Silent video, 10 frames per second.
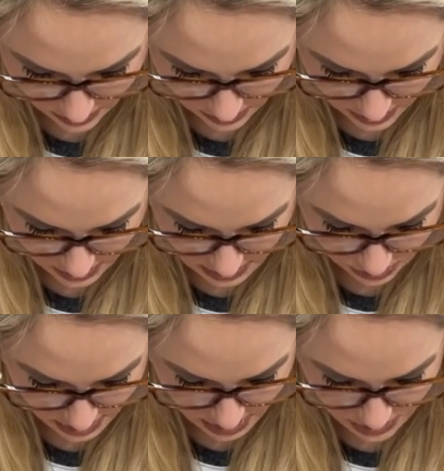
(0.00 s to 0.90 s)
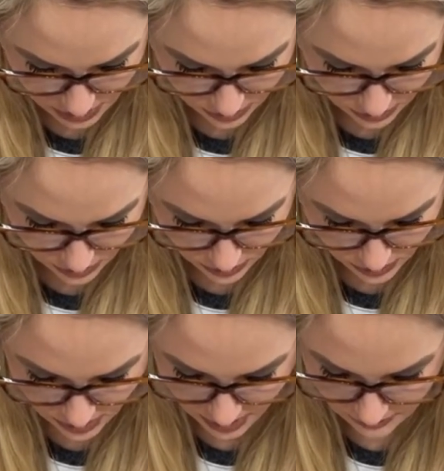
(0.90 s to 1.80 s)
is looking
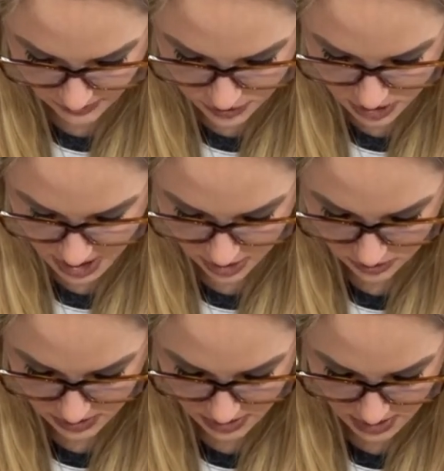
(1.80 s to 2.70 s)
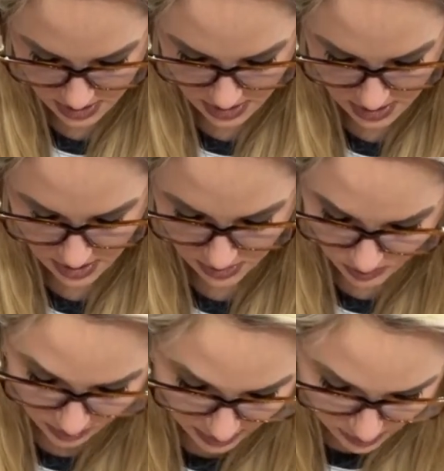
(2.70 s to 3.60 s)
to adventure out,
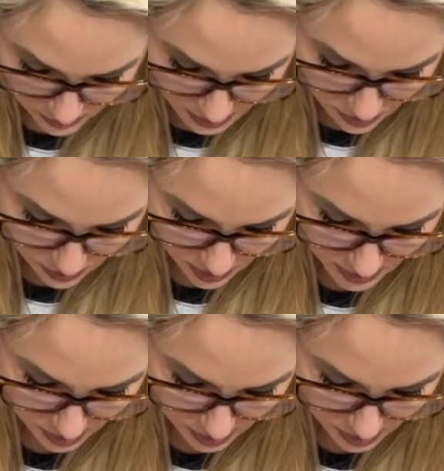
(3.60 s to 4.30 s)
let them know about